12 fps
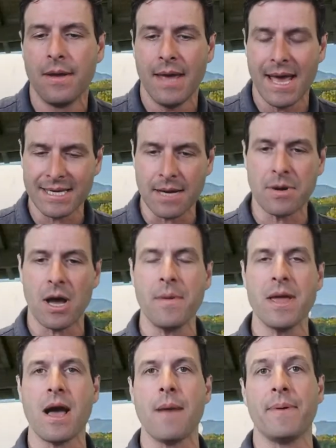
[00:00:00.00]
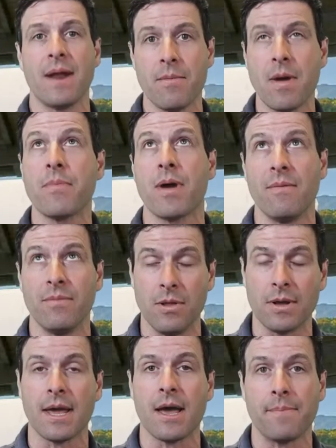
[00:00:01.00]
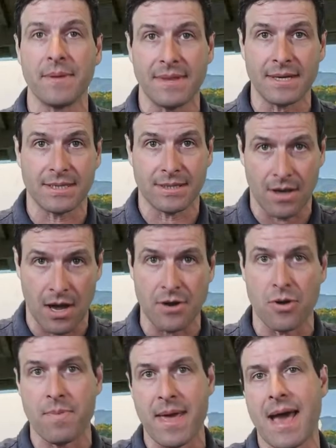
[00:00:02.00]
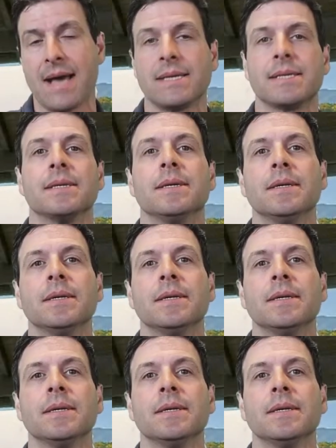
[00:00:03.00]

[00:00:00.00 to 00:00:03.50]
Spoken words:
As I'm coming up, and I remember I'm looking up at this underpass,